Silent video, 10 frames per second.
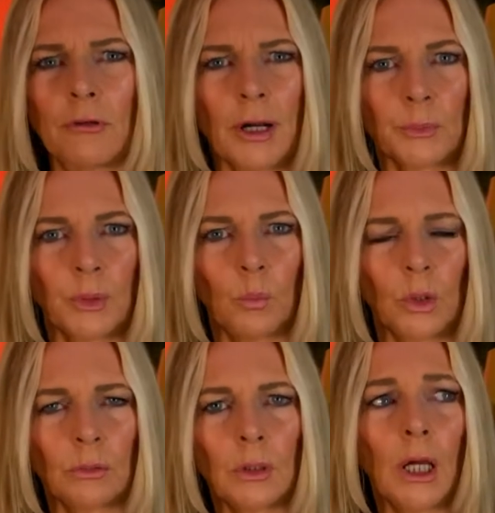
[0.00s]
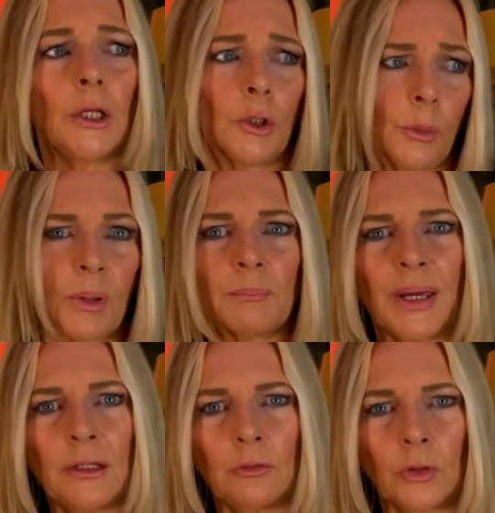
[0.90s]
around in one and you can
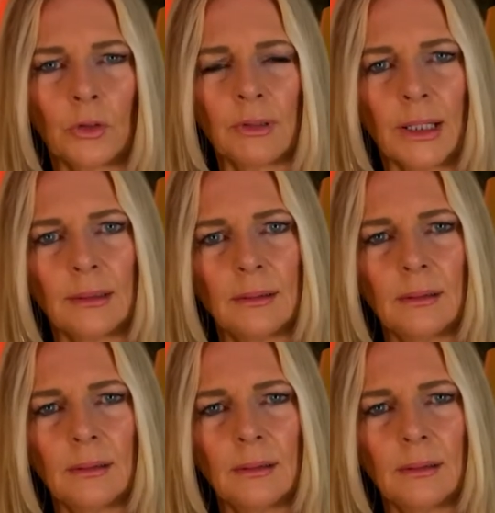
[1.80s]
pay for it.